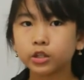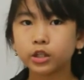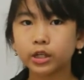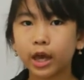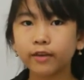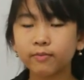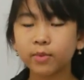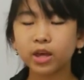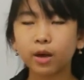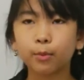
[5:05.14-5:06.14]
She gave
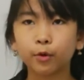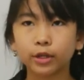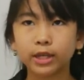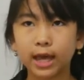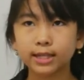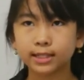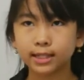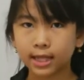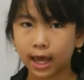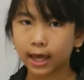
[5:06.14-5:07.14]
me a book
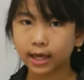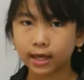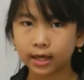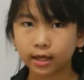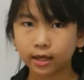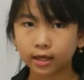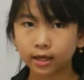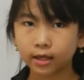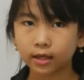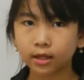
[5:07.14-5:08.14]
yesterday.
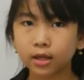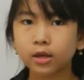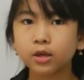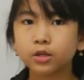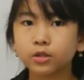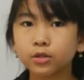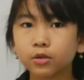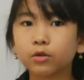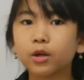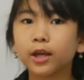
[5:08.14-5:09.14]

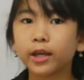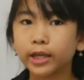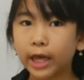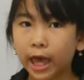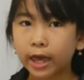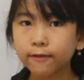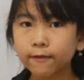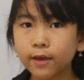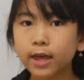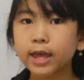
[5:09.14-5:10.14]
So, gave
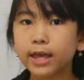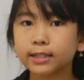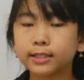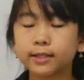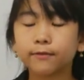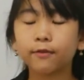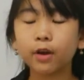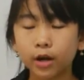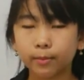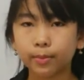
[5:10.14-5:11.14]
is the
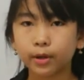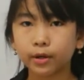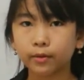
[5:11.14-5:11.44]
verb,